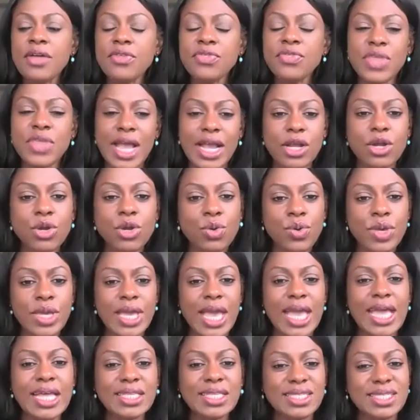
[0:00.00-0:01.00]
that
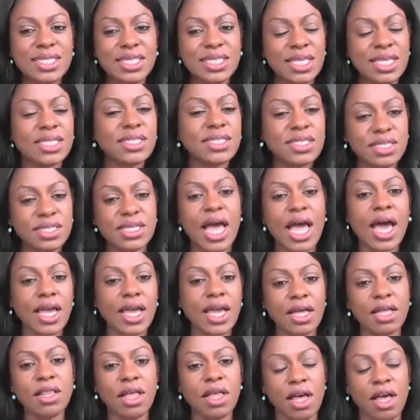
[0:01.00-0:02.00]
creates this
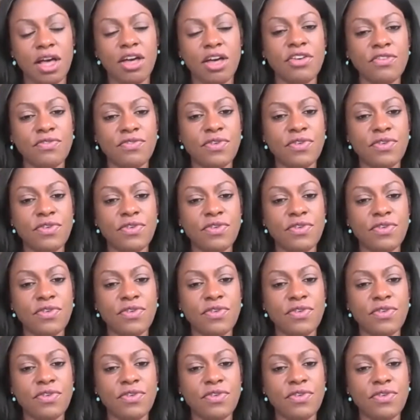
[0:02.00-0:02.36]
style of